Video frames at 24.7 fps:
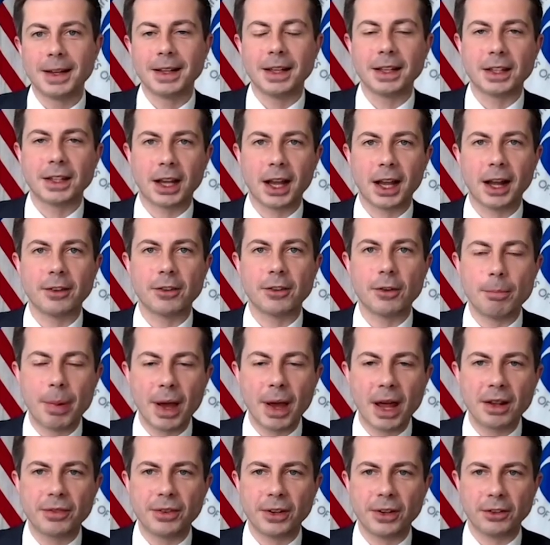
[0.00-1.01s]
get the kinds of
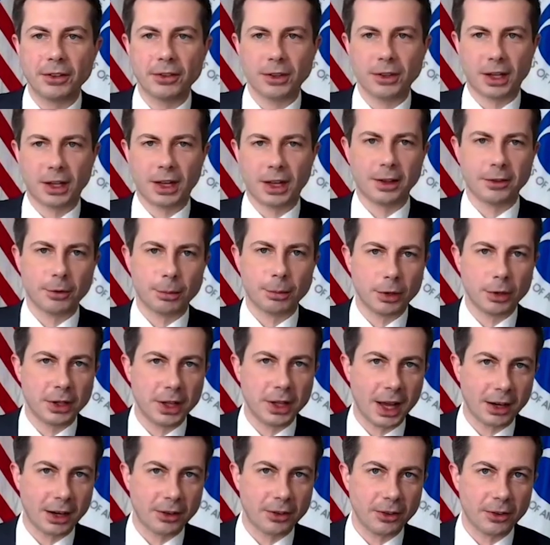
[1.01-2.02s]
benefits and the kinds of
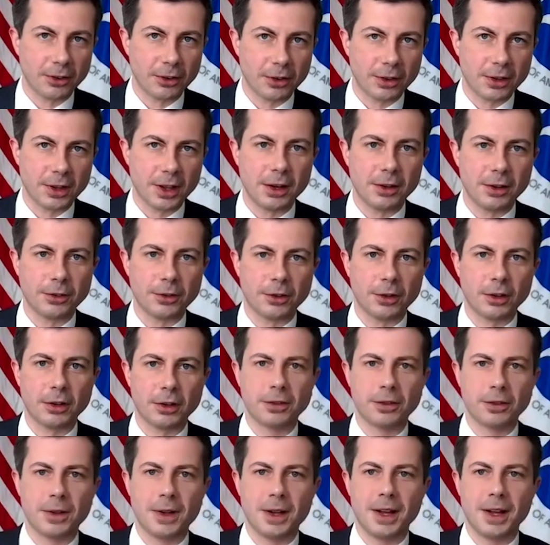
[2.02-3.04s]
protections that they deserve.